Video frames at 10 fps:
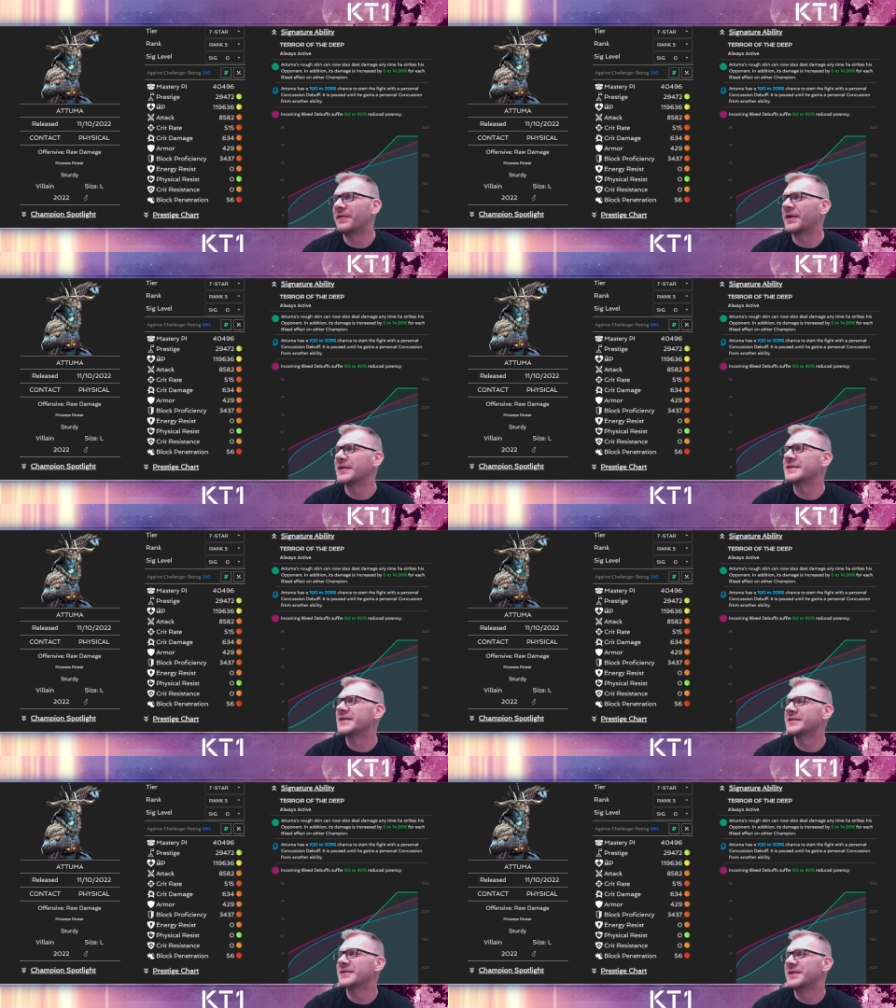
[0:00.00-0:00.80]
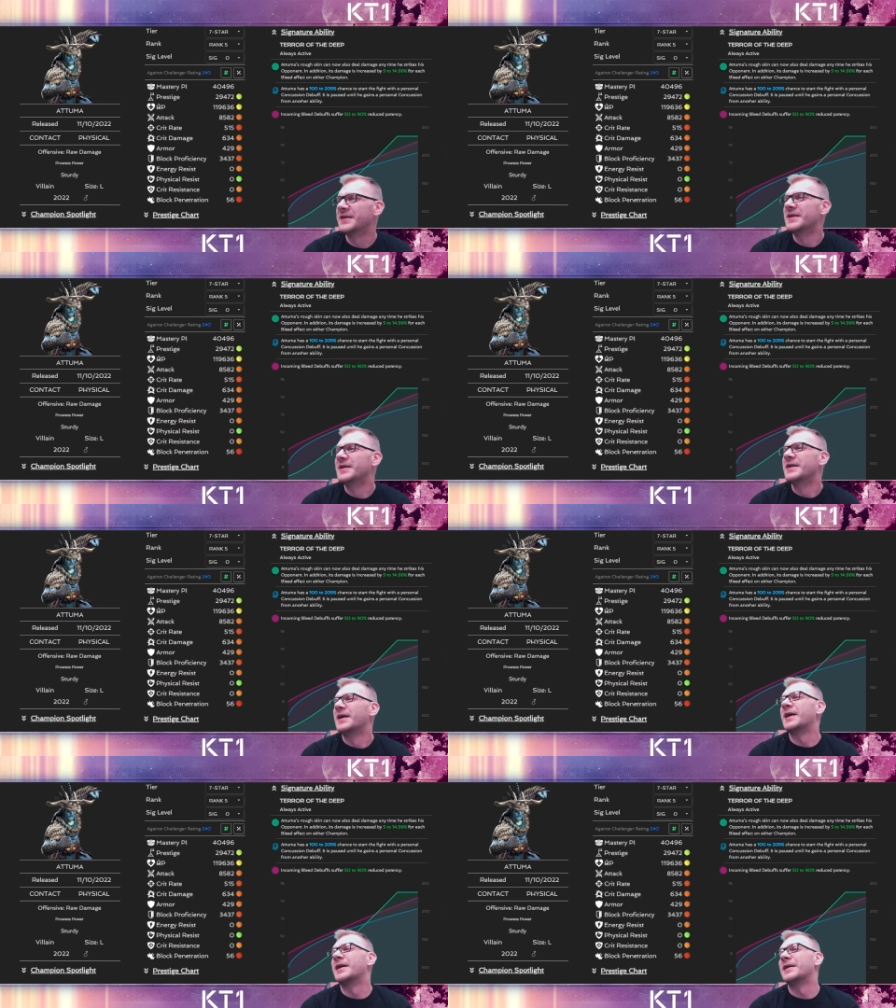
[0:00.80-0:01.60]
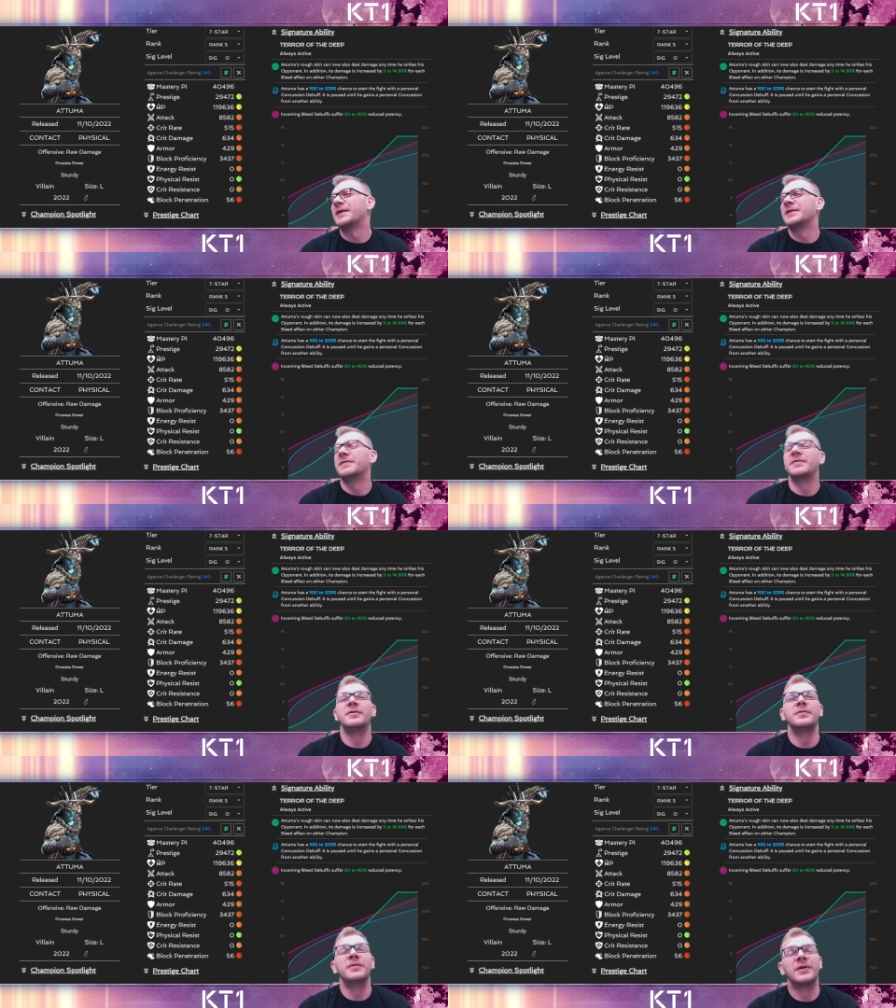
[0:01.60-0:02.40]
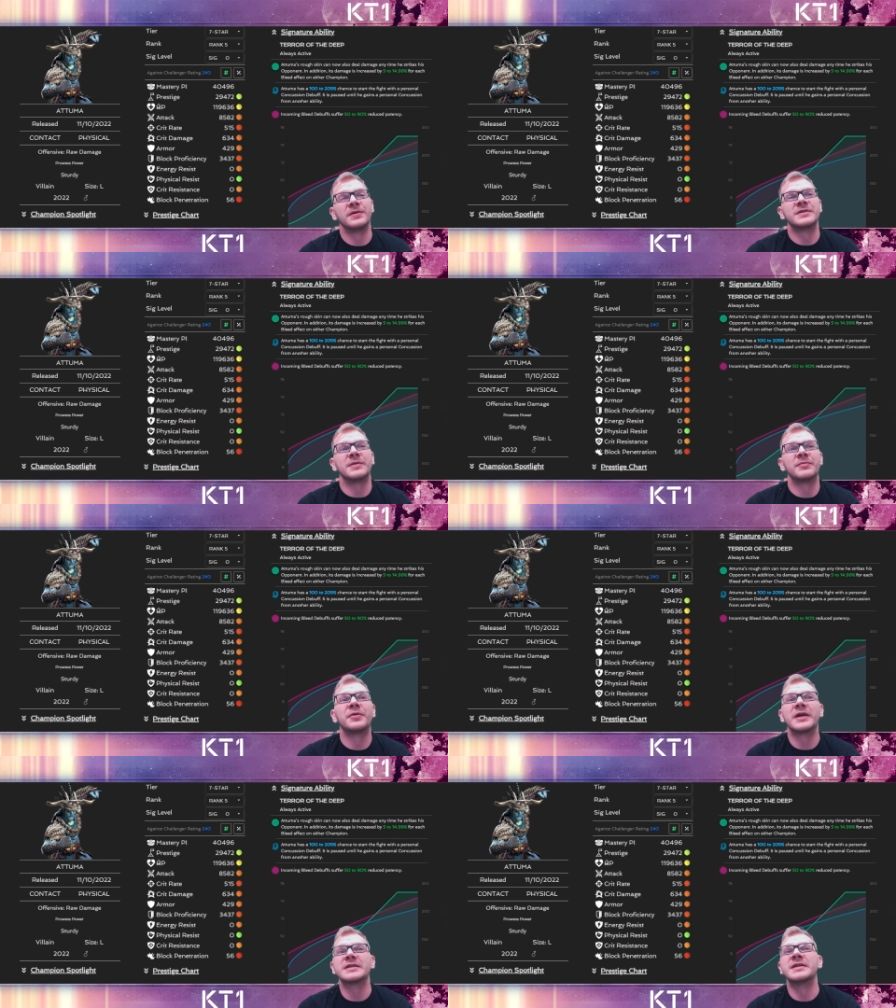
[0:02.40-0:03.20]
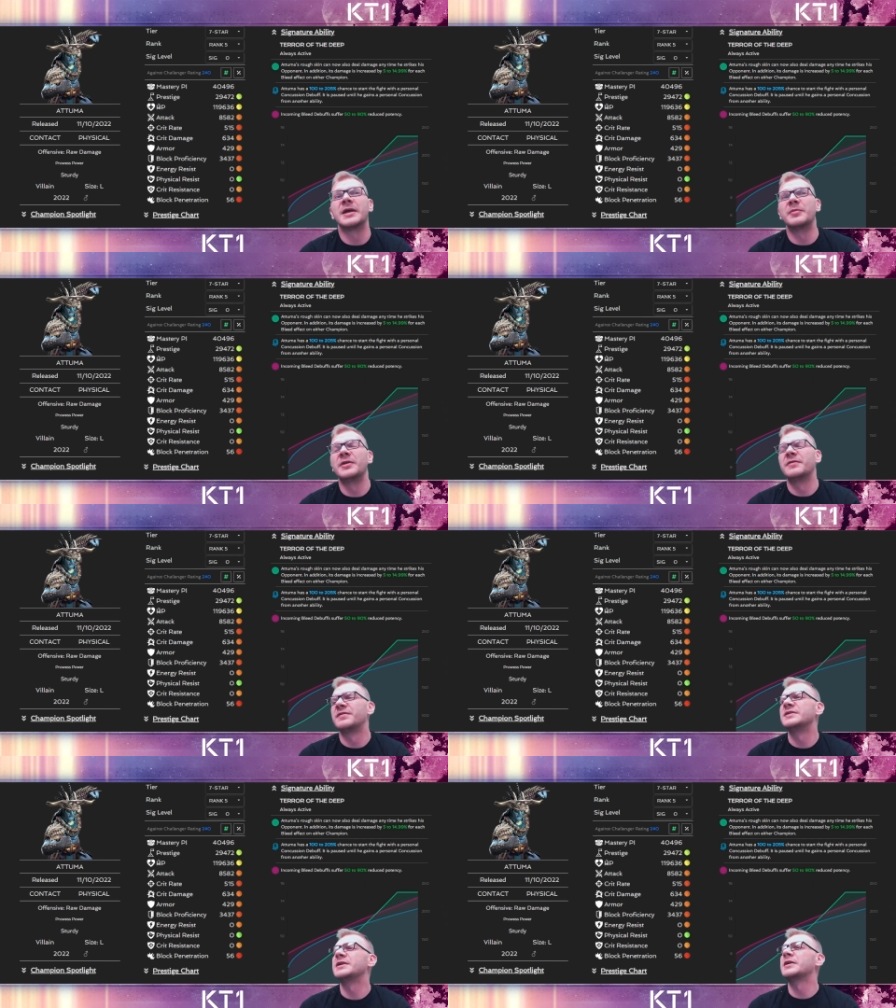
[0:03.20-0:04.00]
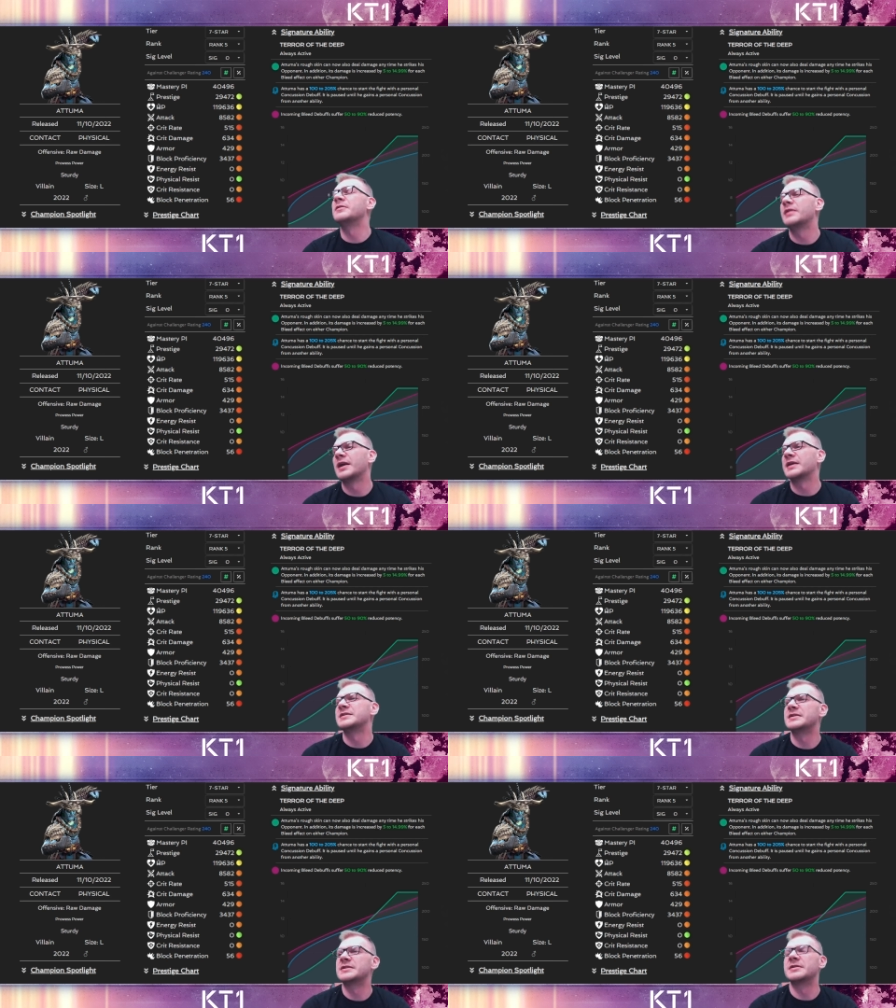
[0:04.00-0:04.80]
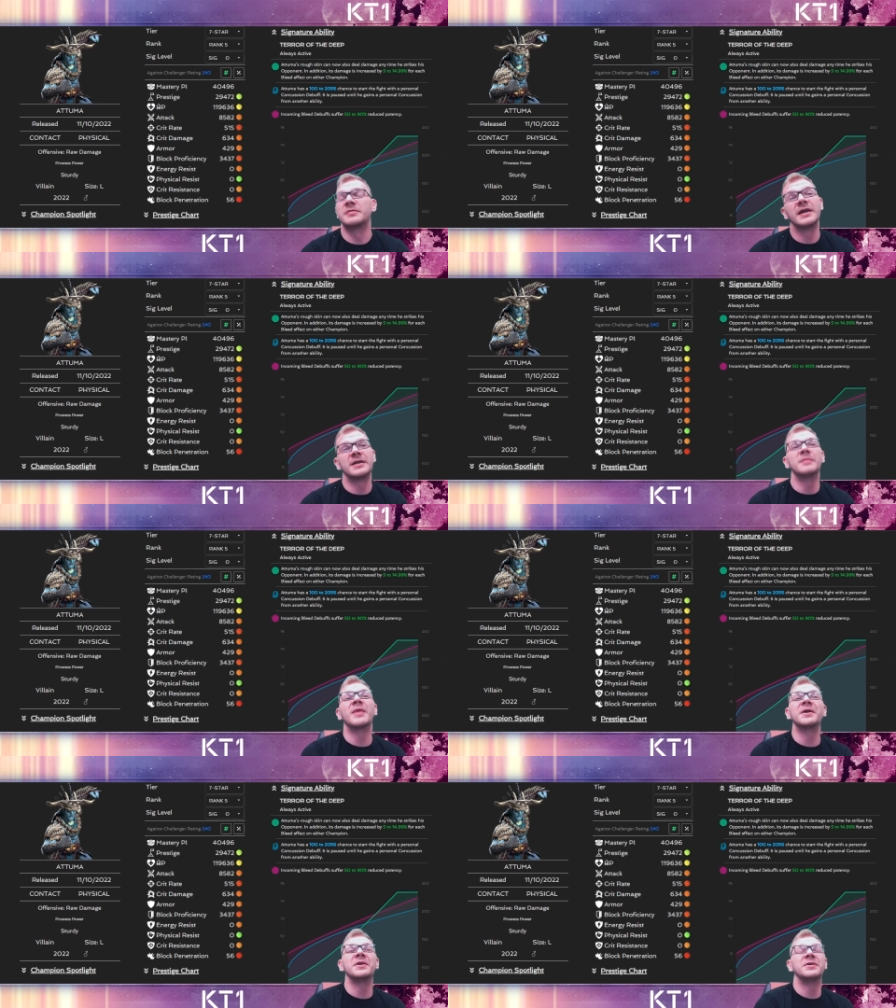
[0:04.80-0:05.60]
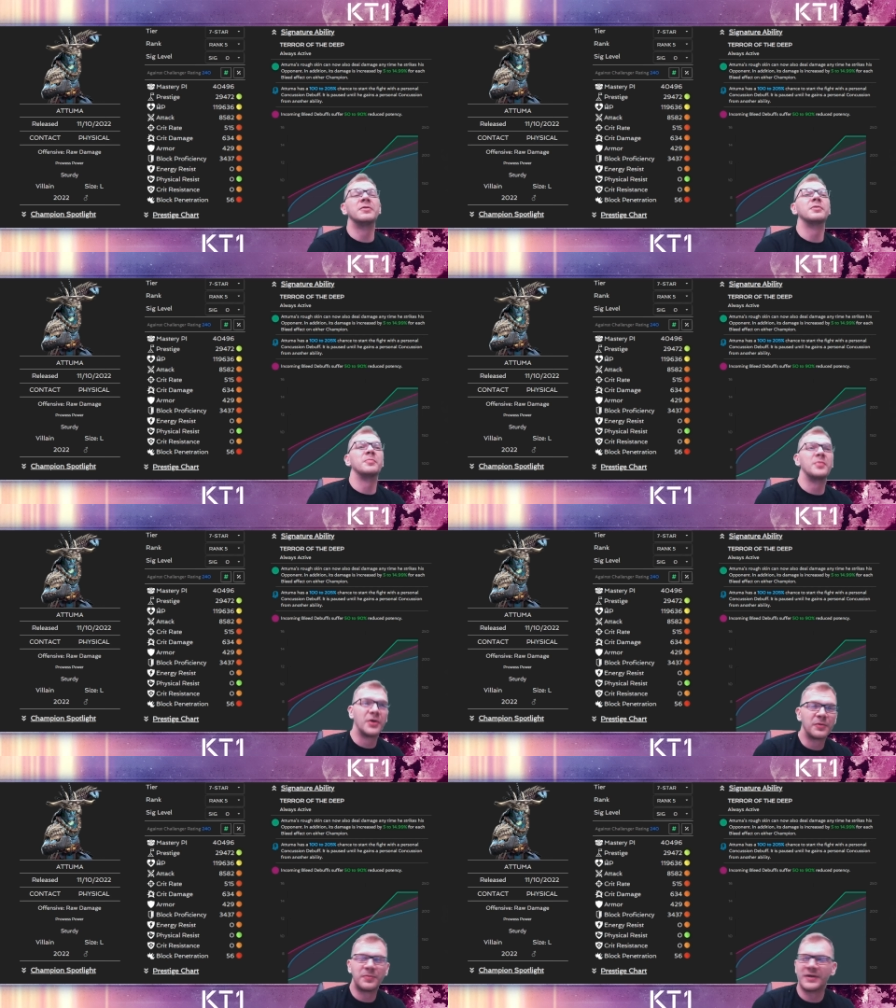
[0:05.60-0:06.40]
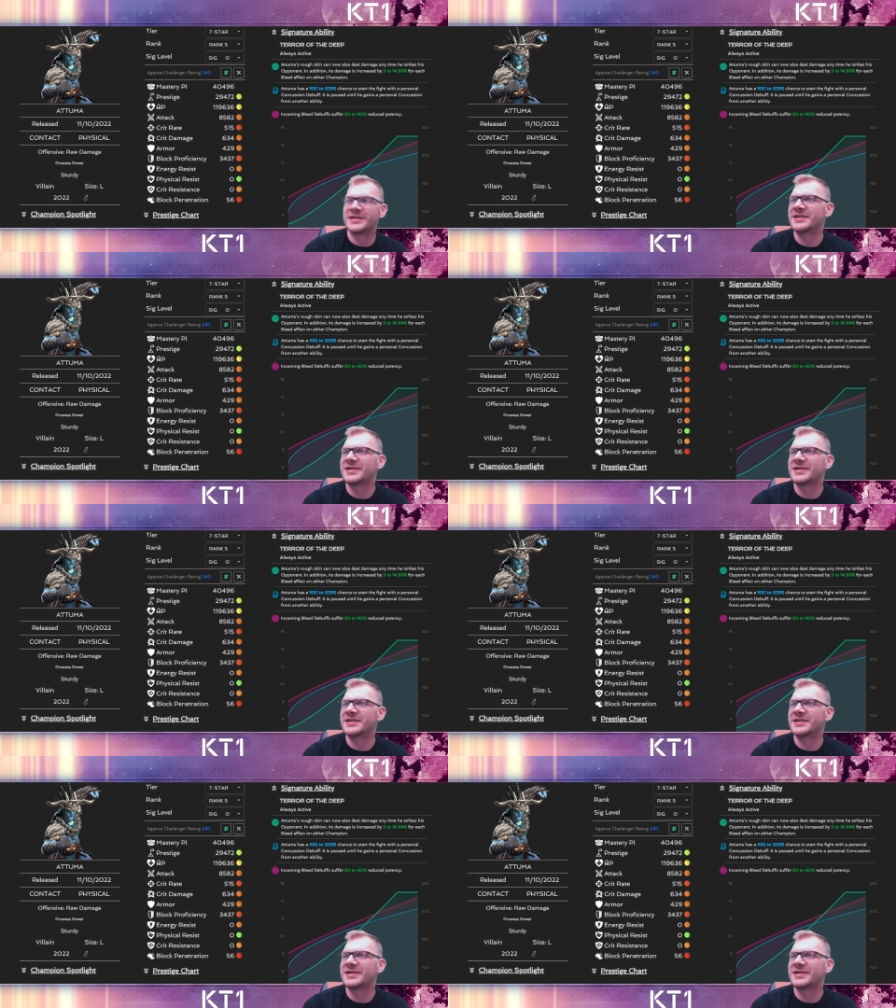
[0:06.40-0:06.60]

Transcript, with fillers: right, and center. Uh, and if you do learn some tricks that I believe FinTech utilizes, getting parried on purpose,